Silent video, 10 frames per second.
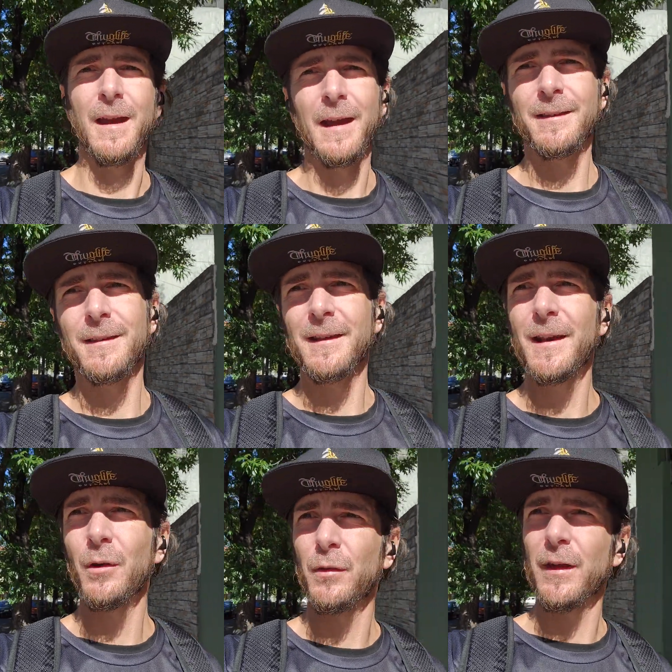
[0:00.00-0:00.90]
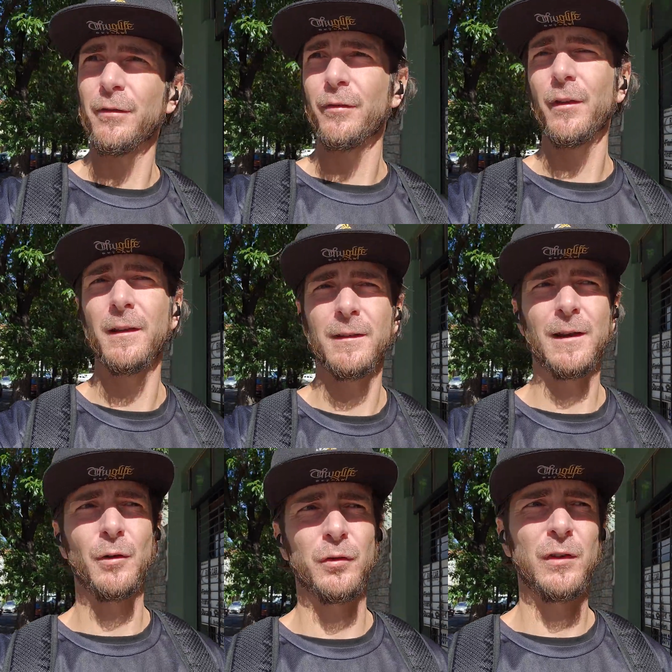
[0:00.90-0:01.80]
it's a little different, it's a
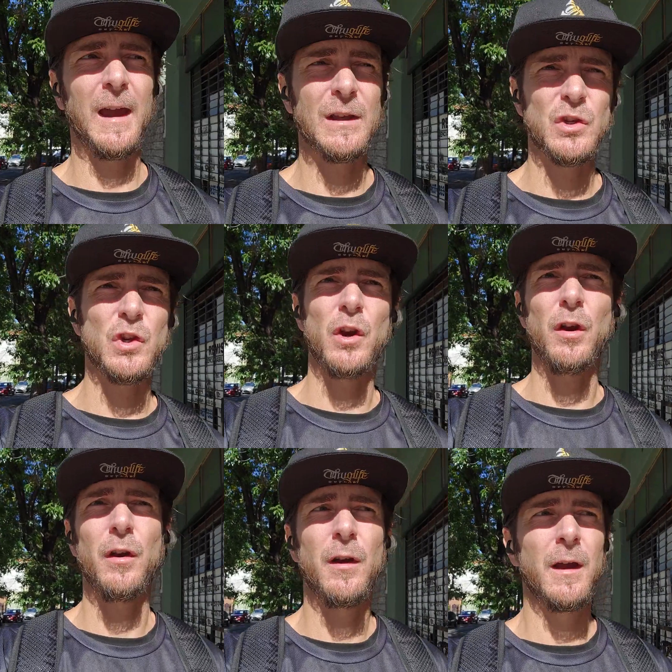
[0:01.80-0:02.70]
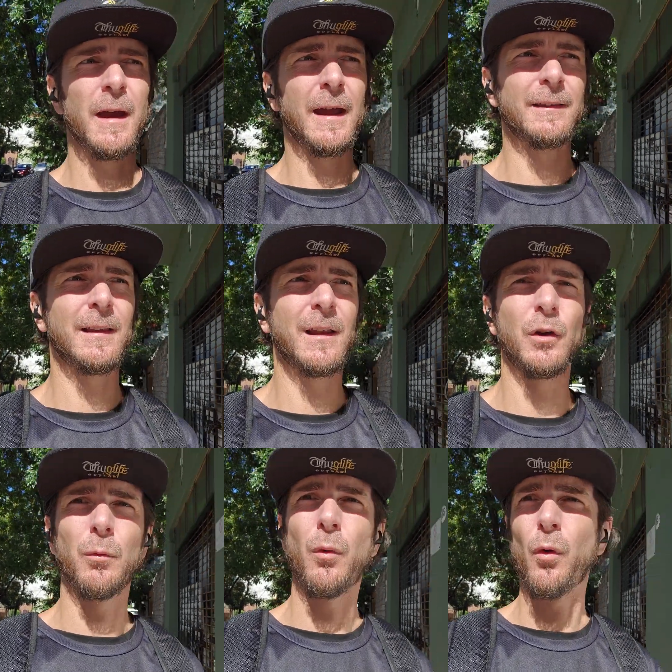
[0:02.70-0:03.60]
little sketchier, it's a
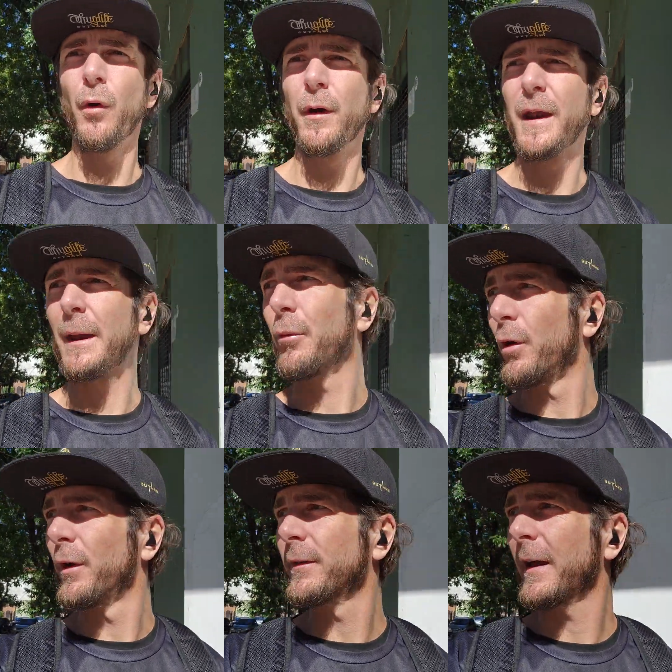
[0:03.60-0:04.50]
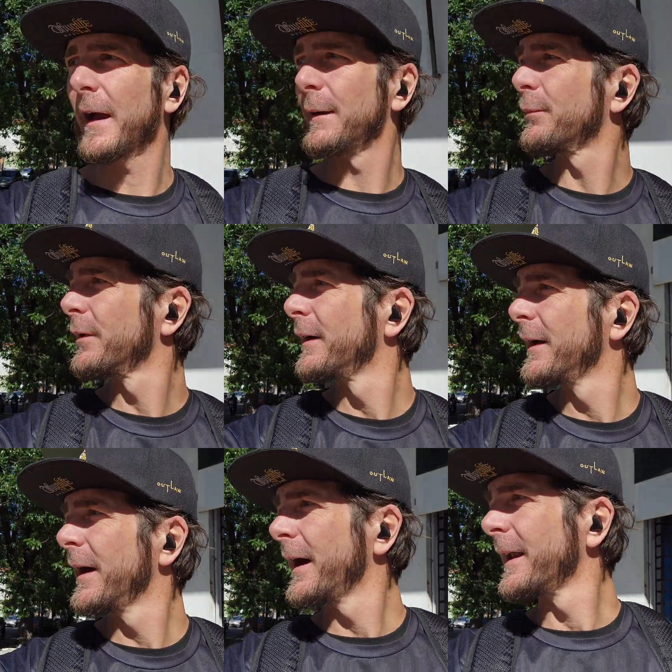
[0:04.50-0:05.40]
little more neighborhood type.
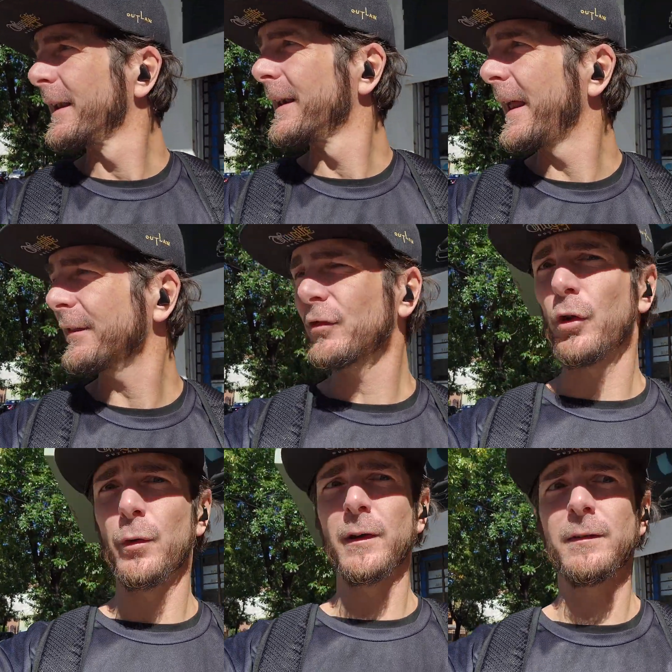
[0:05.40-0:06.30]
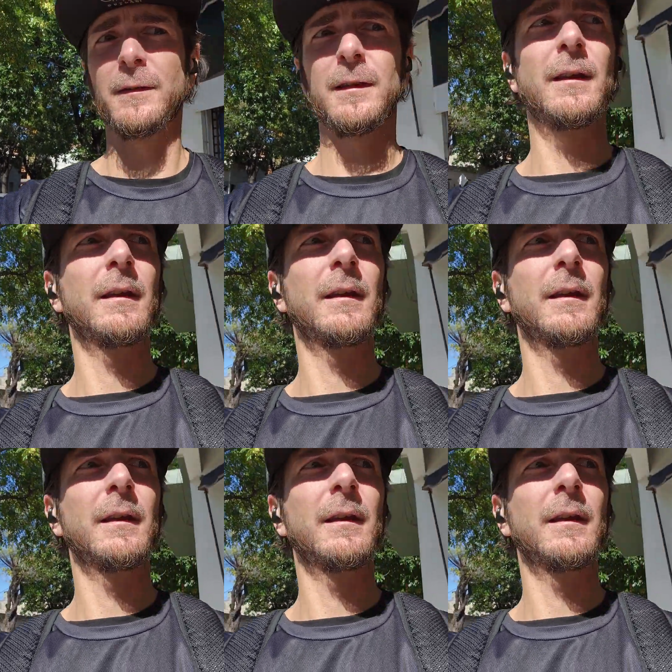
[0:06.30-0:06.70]
Less tourist,